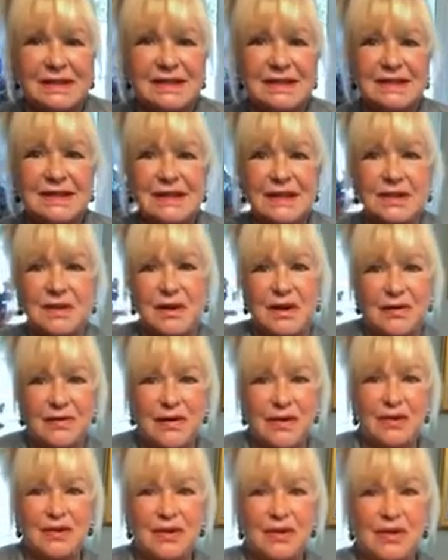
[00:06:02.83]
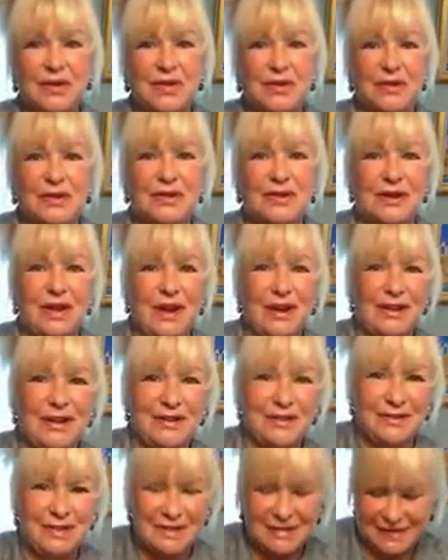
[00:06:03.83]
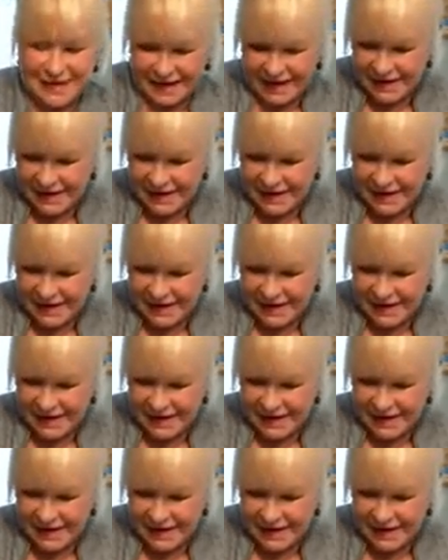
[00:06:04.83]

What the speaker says: Well, nice to see quite a few of you girls on here